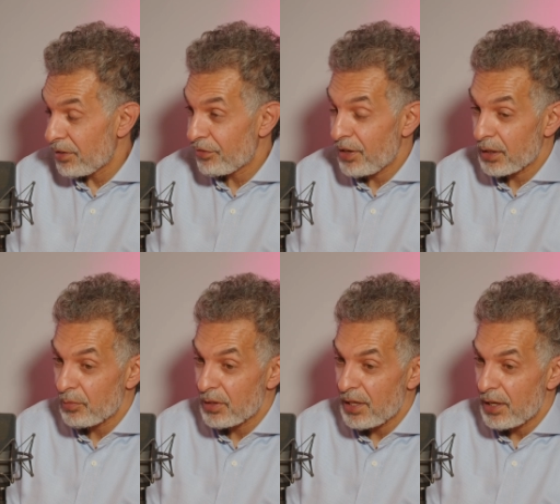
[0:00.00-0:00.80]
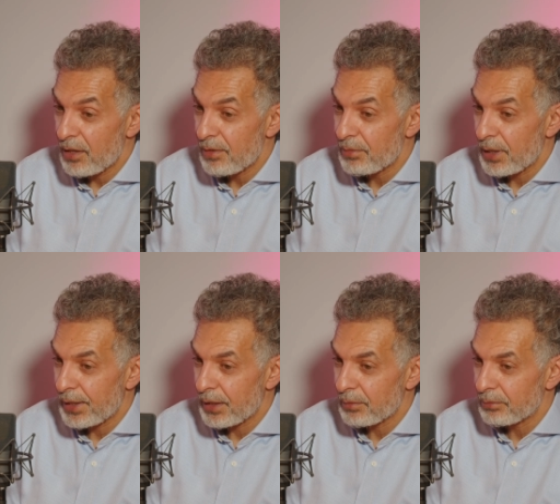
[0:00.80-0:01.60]
matter of fact, when they
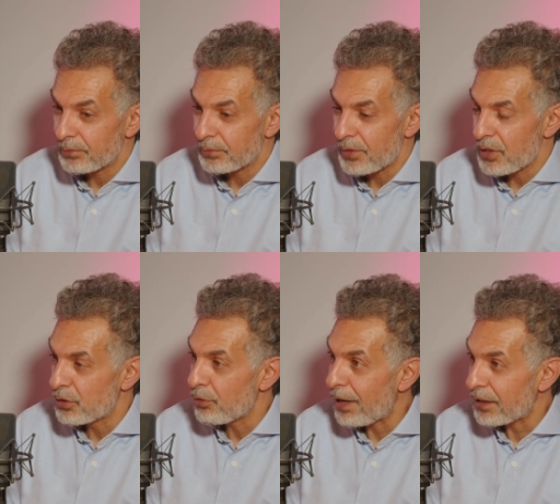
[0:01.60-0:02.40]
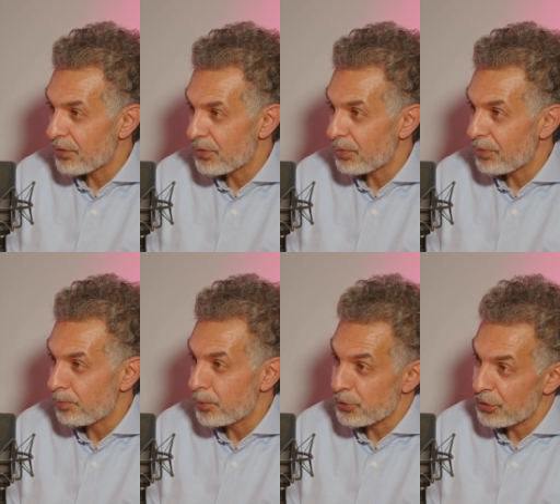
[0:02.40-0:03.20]
these directives from the
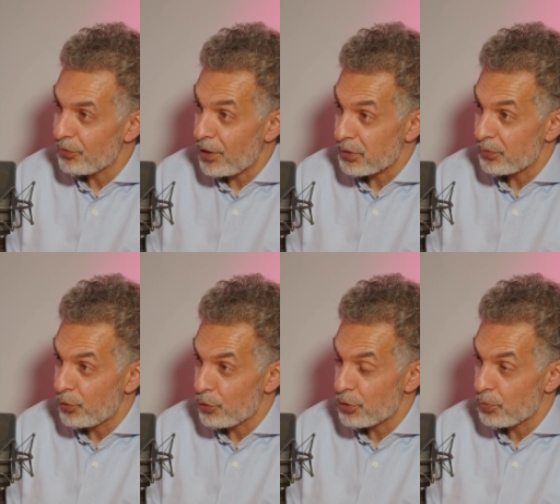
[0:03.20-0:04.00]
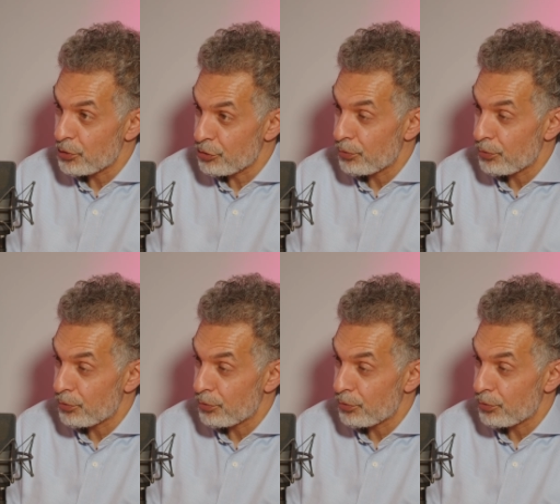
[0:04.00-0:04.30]
Ministry of Vice and Virtue